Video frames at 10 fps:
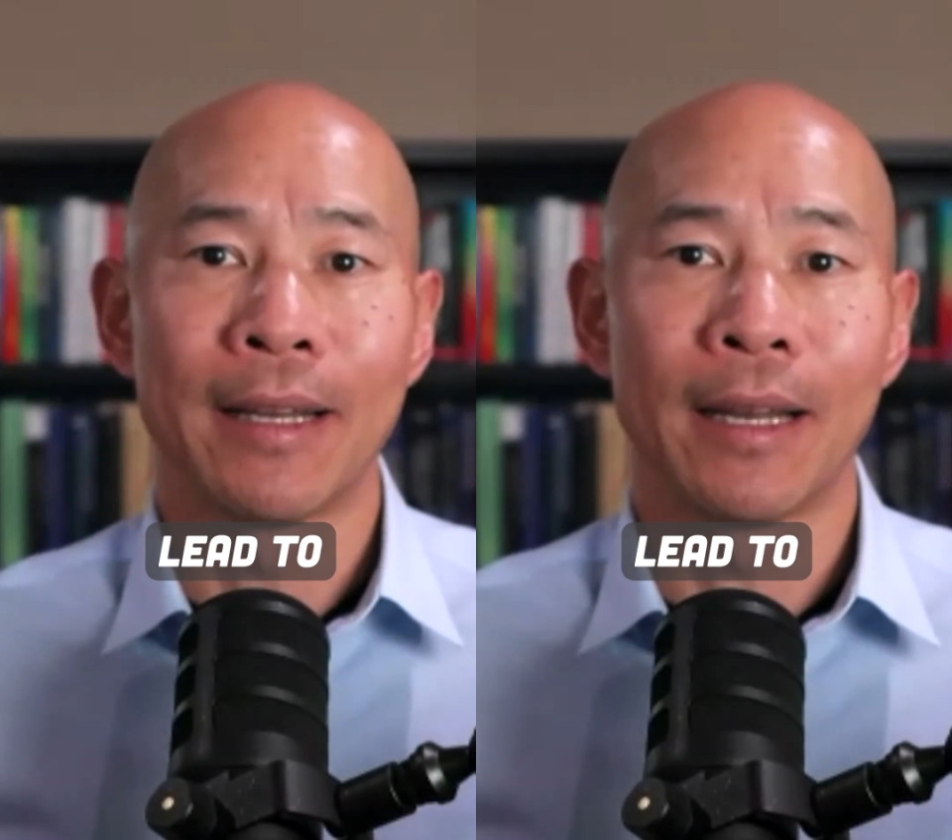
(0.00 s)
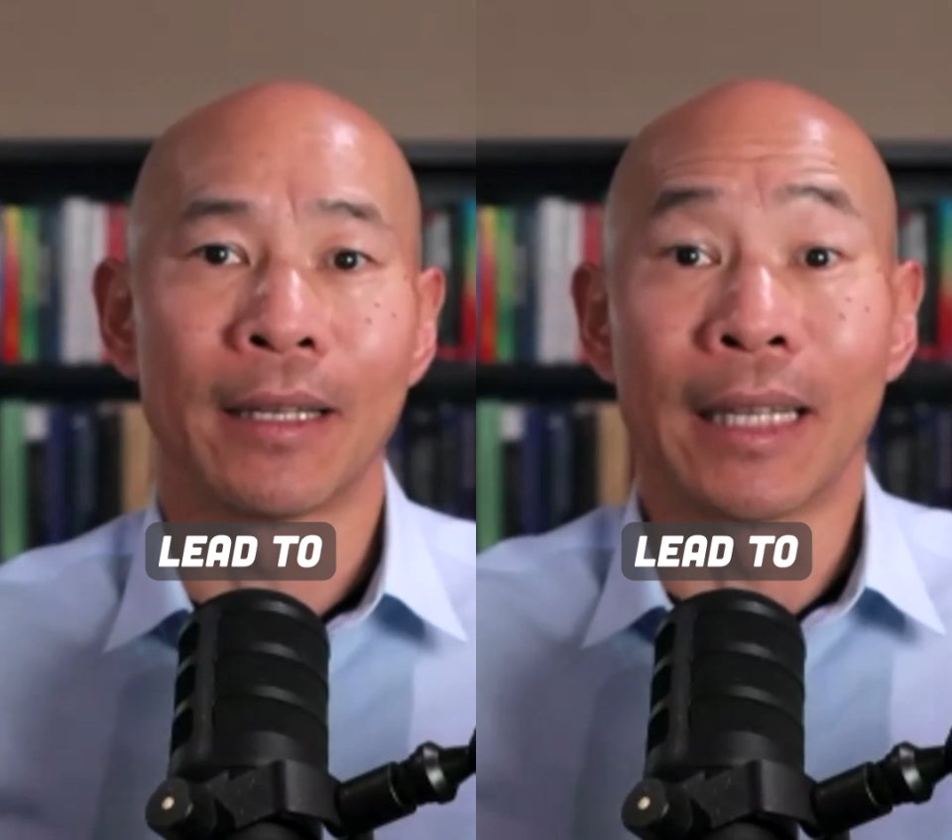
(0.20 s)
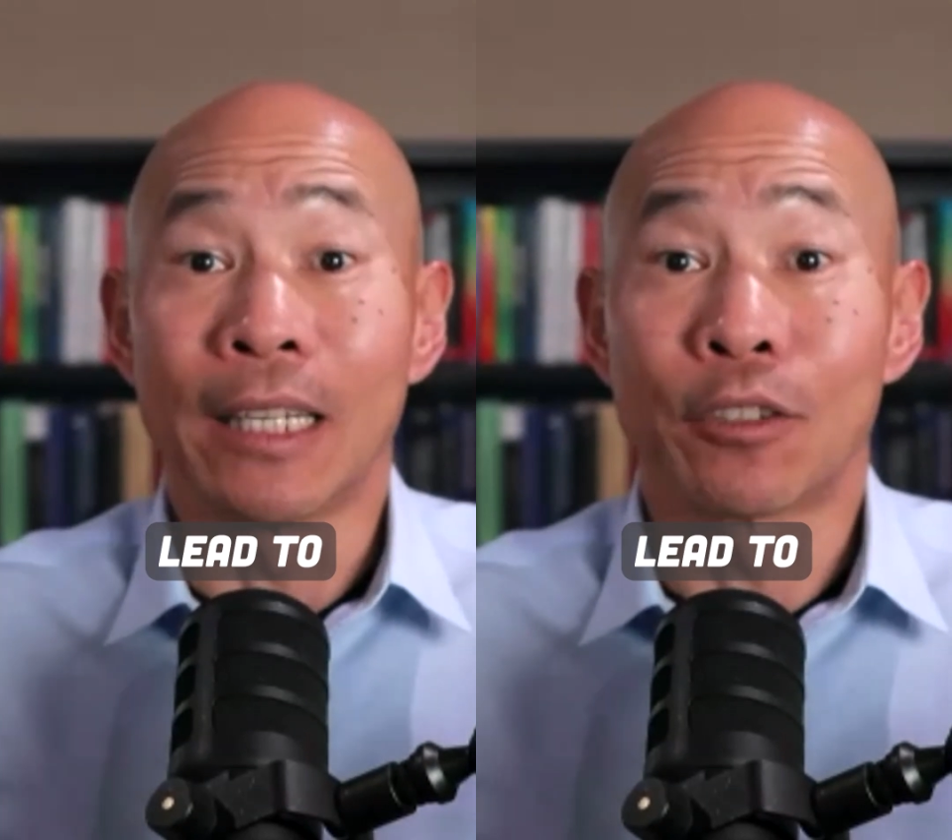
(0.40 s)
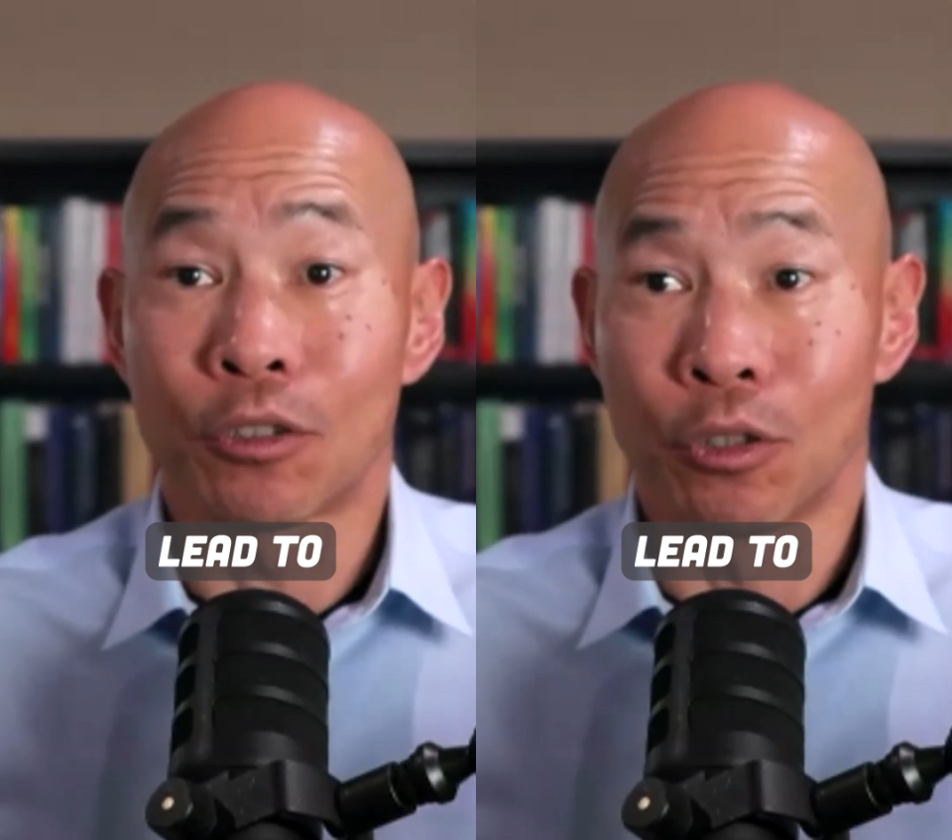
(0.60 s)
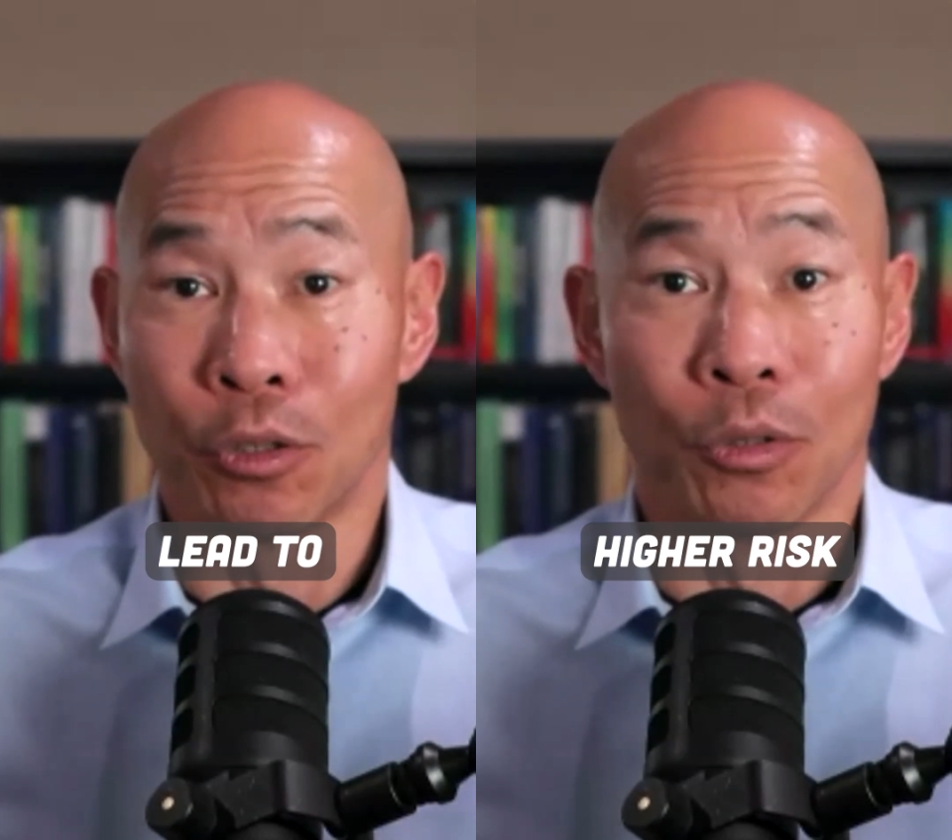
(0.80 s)
lead
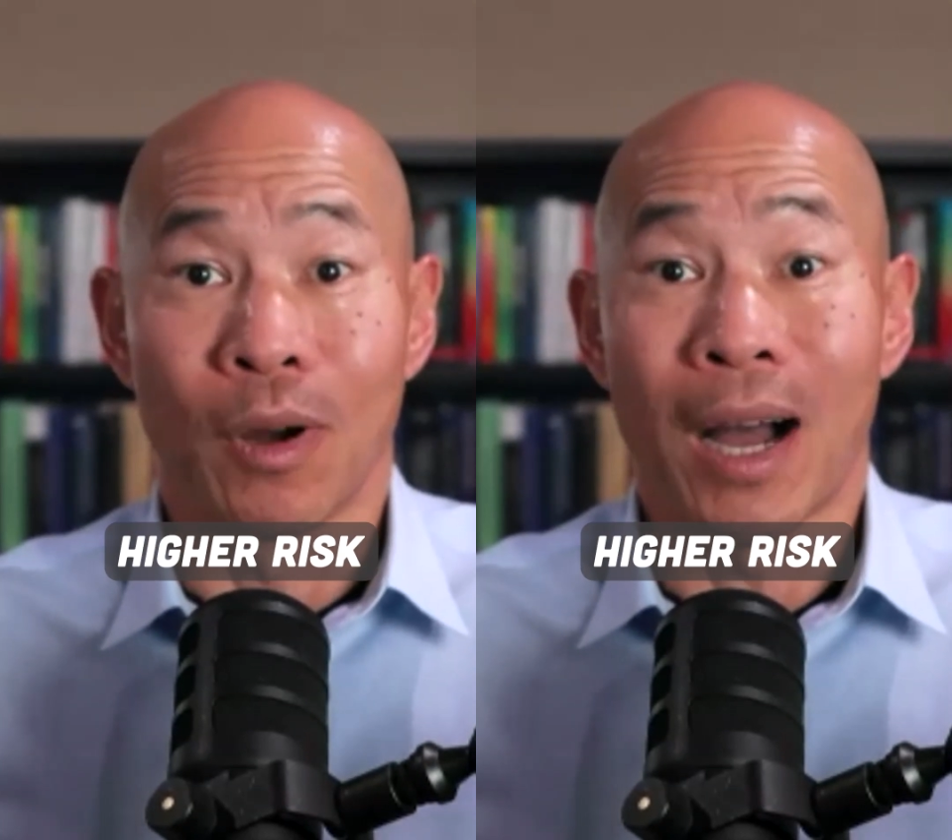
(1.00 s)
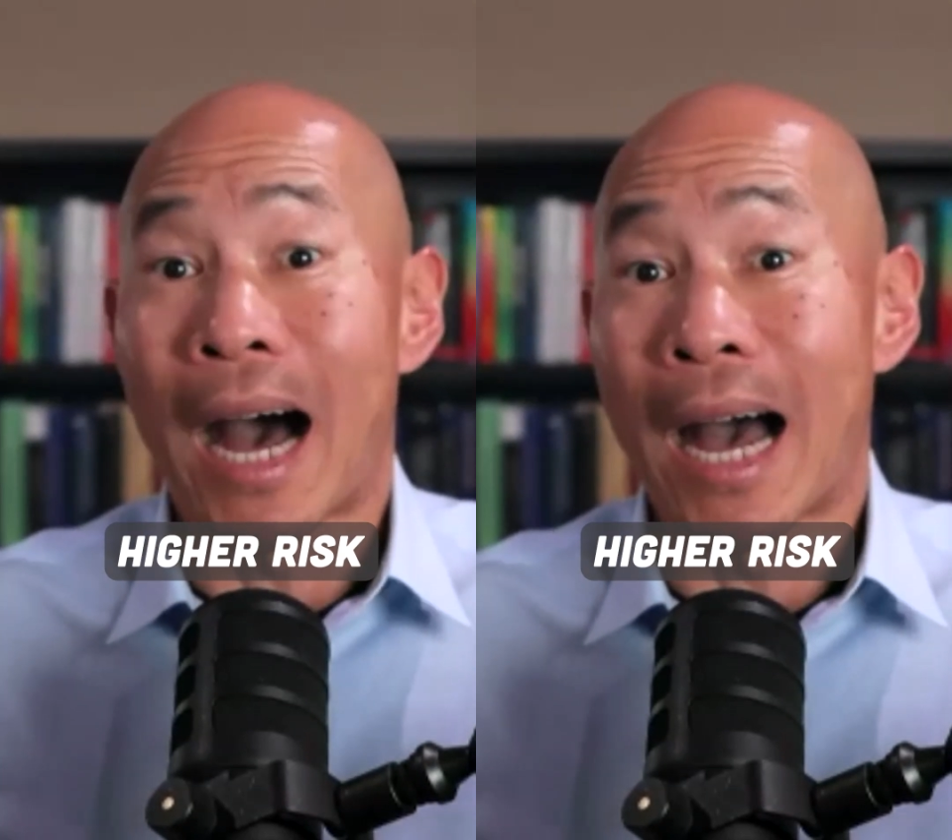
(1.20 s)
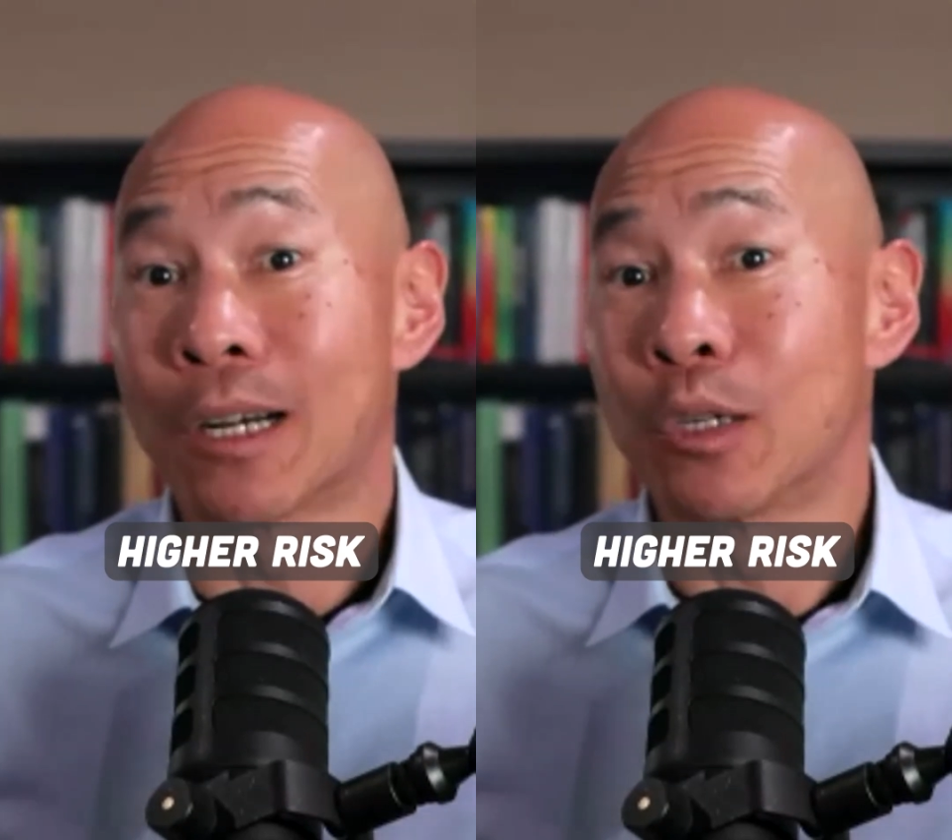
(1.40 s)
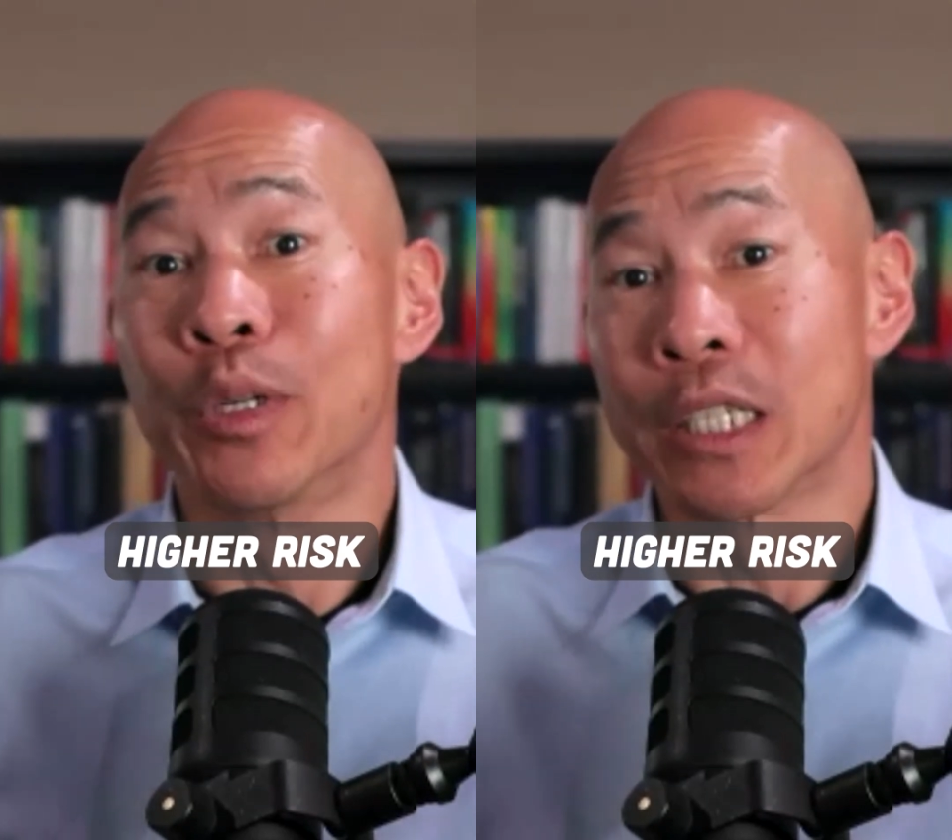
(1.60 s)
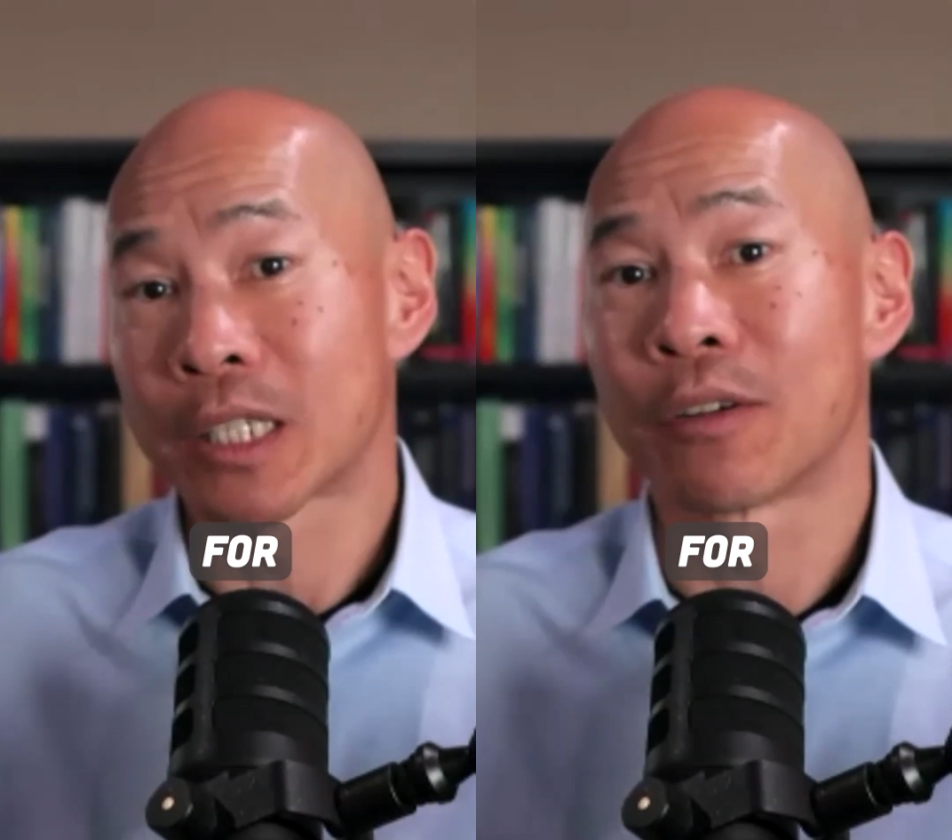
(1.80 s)
to higher
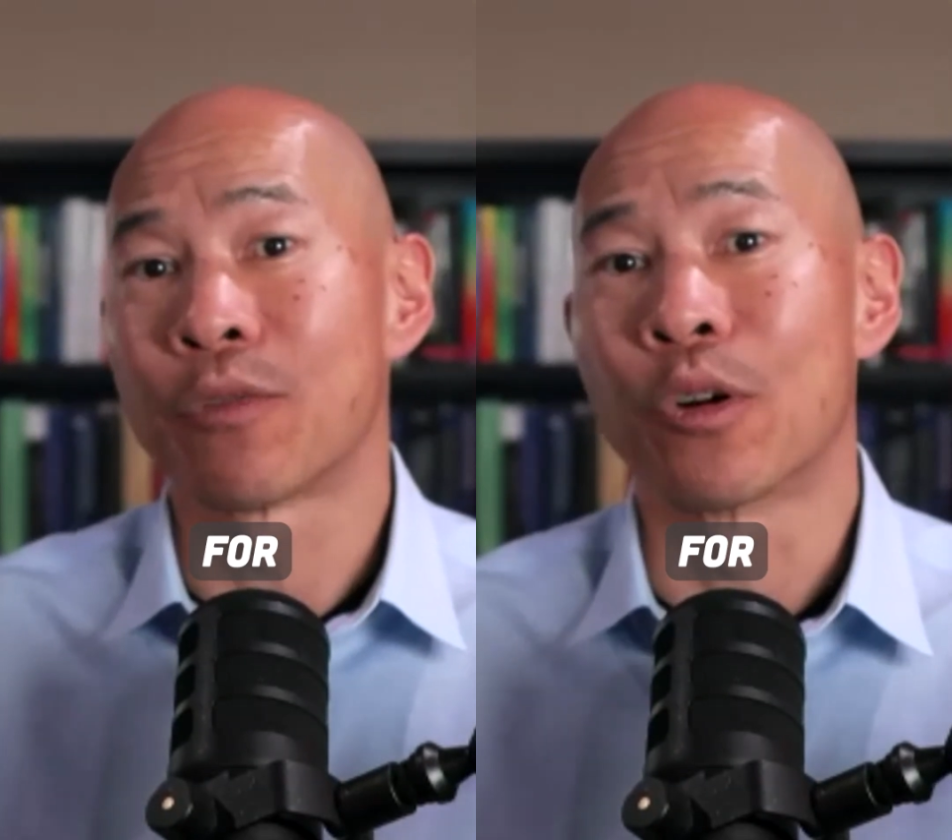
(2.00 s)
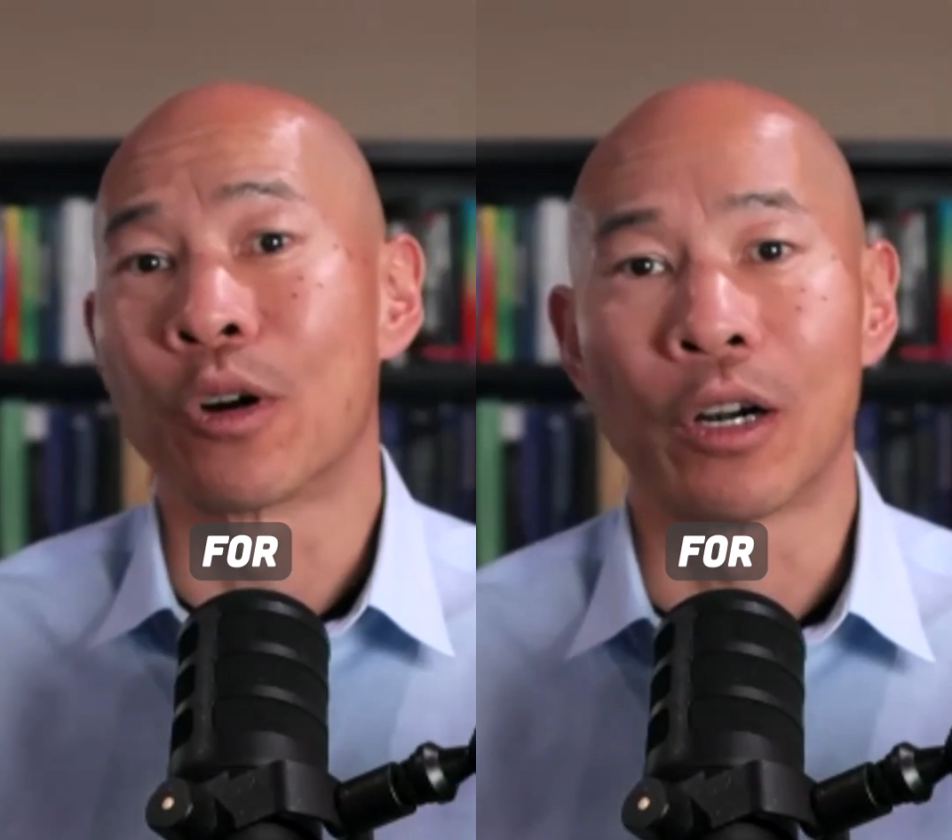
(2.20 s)
risk for